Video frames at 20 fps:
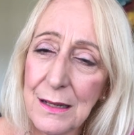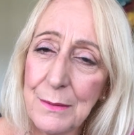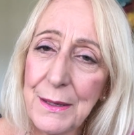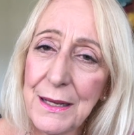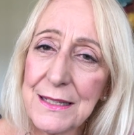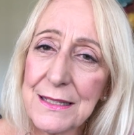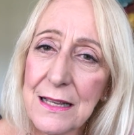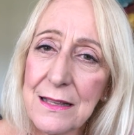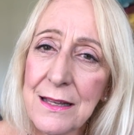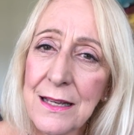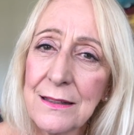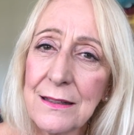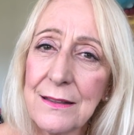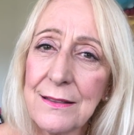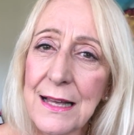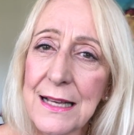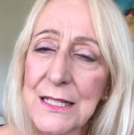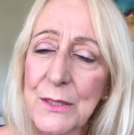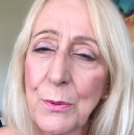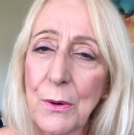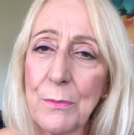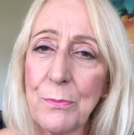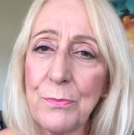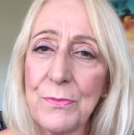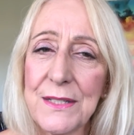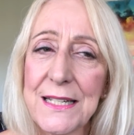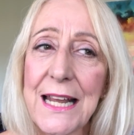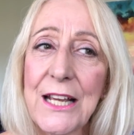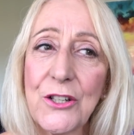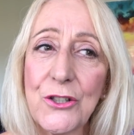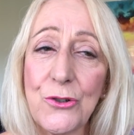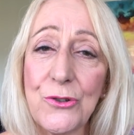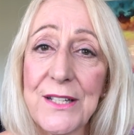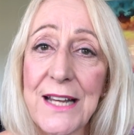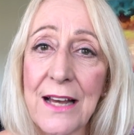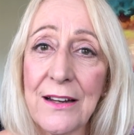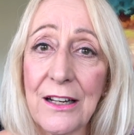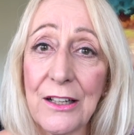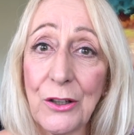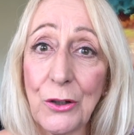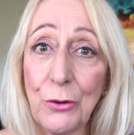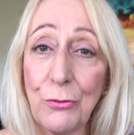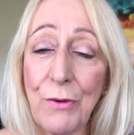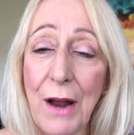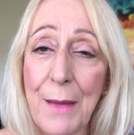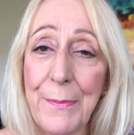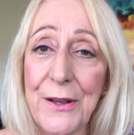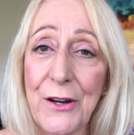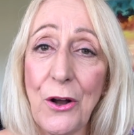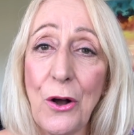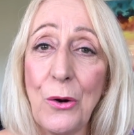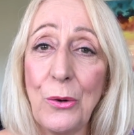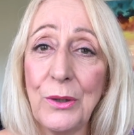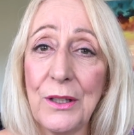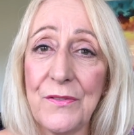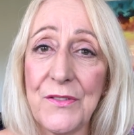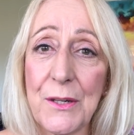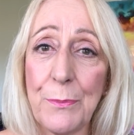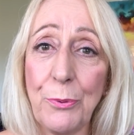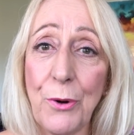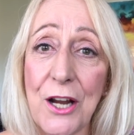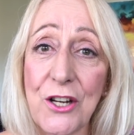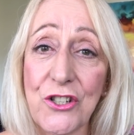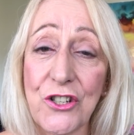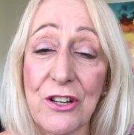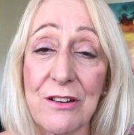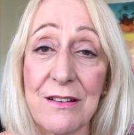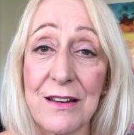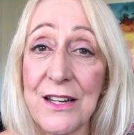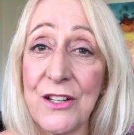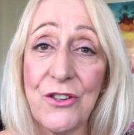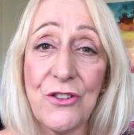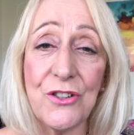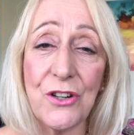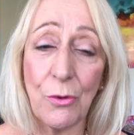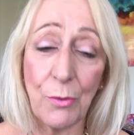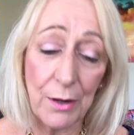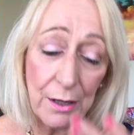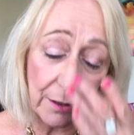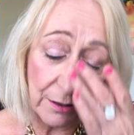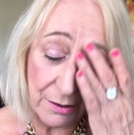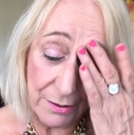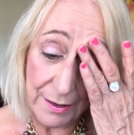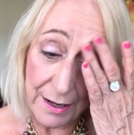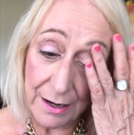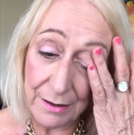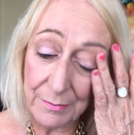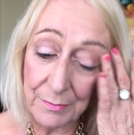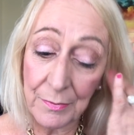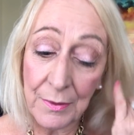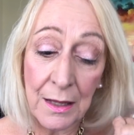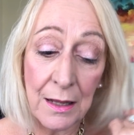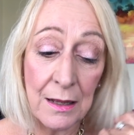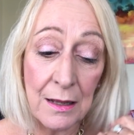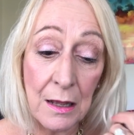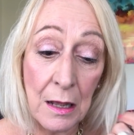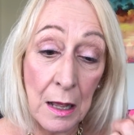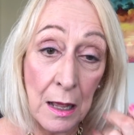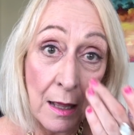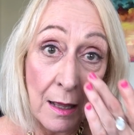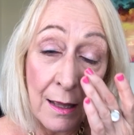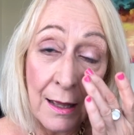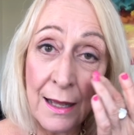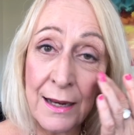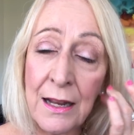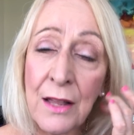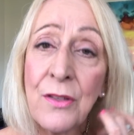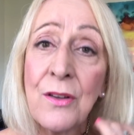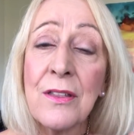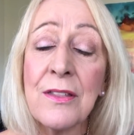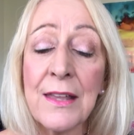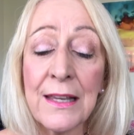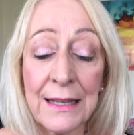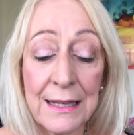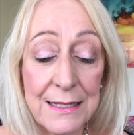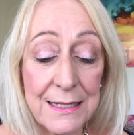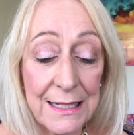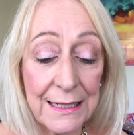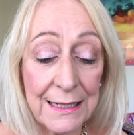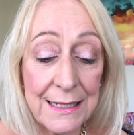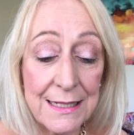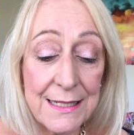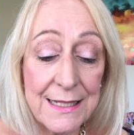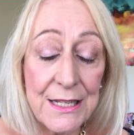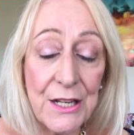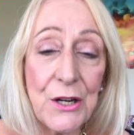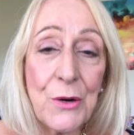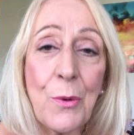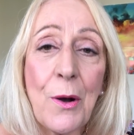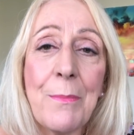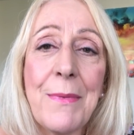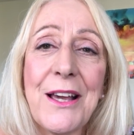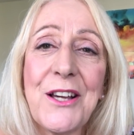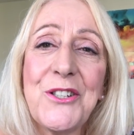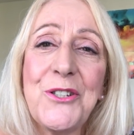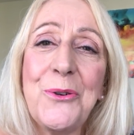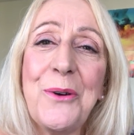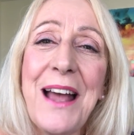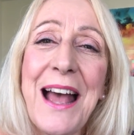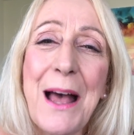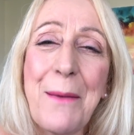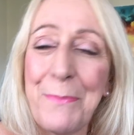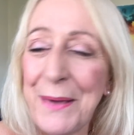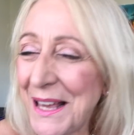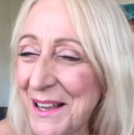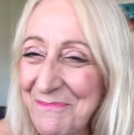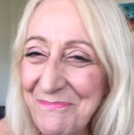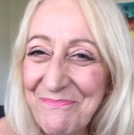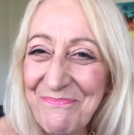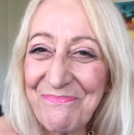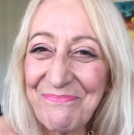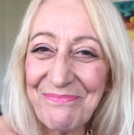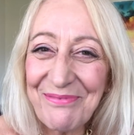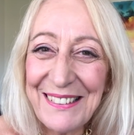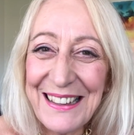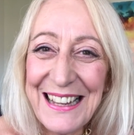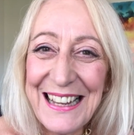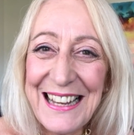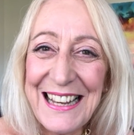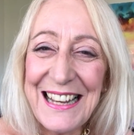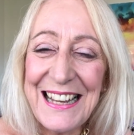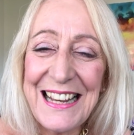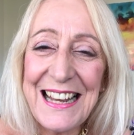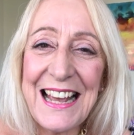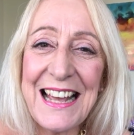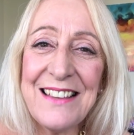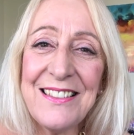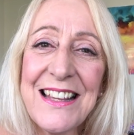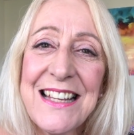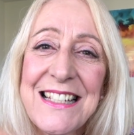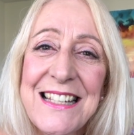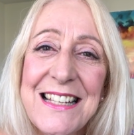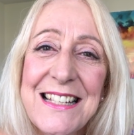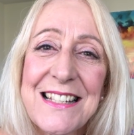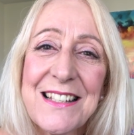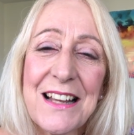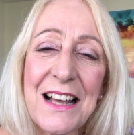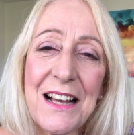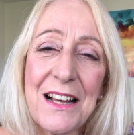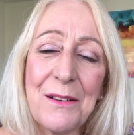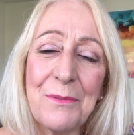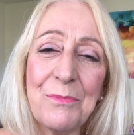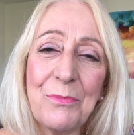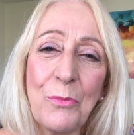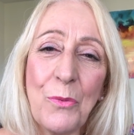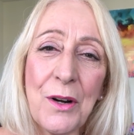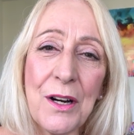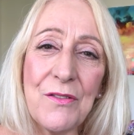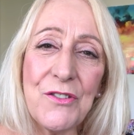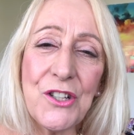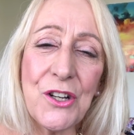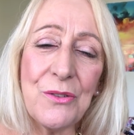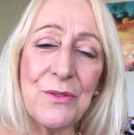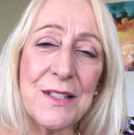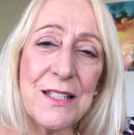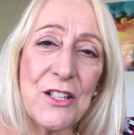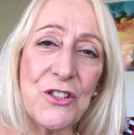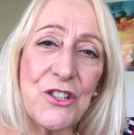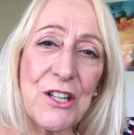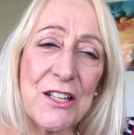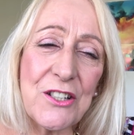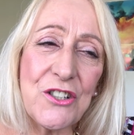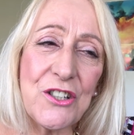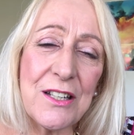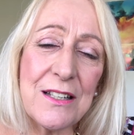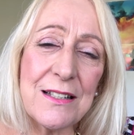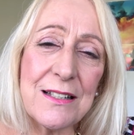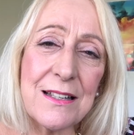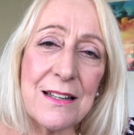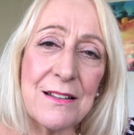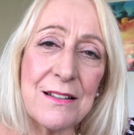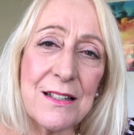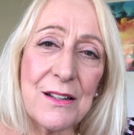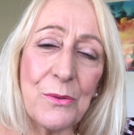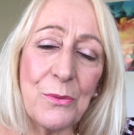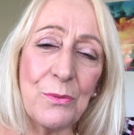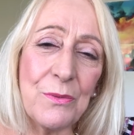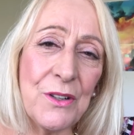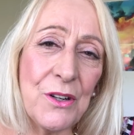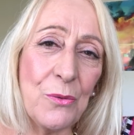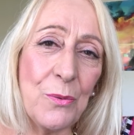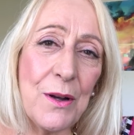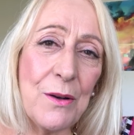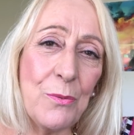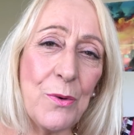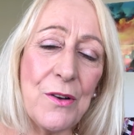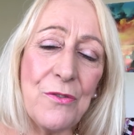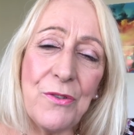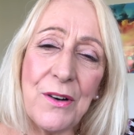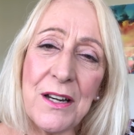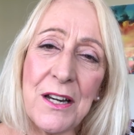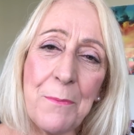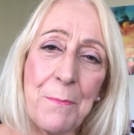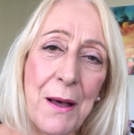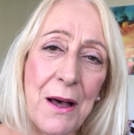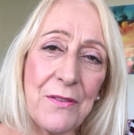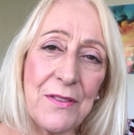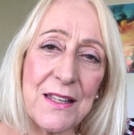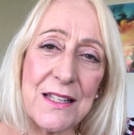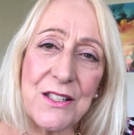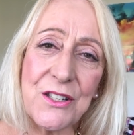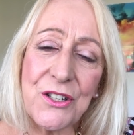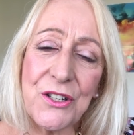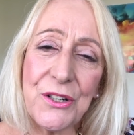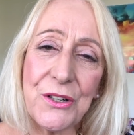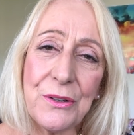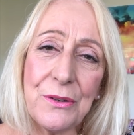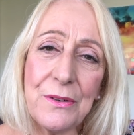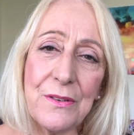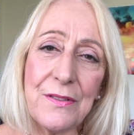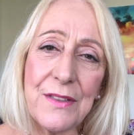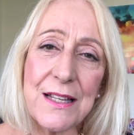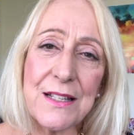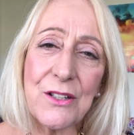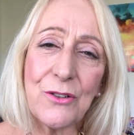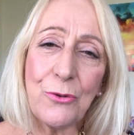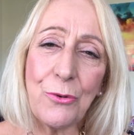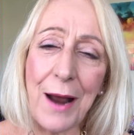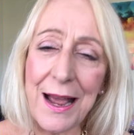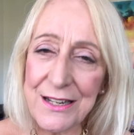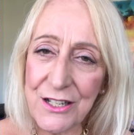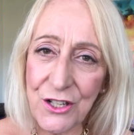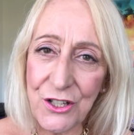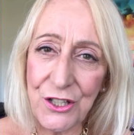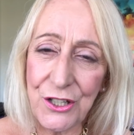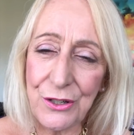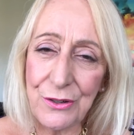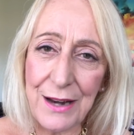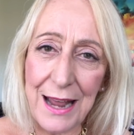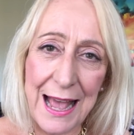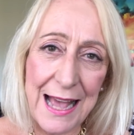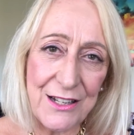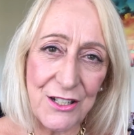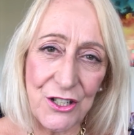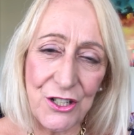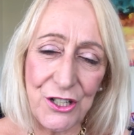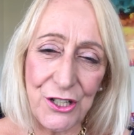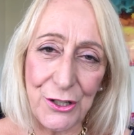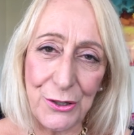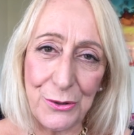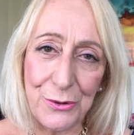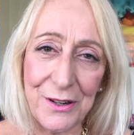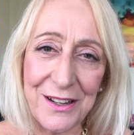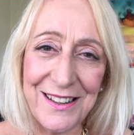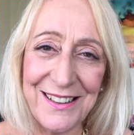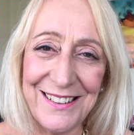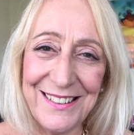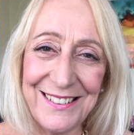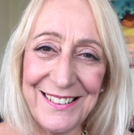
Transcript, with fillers: because I think that that's what takes you down a little rabbit hole of depression, and you don't want to go there. Another thing is to consider what makes you happy and this is um, one of Joan's suggestions, and you know we, have written about this too. This gratitude attitude.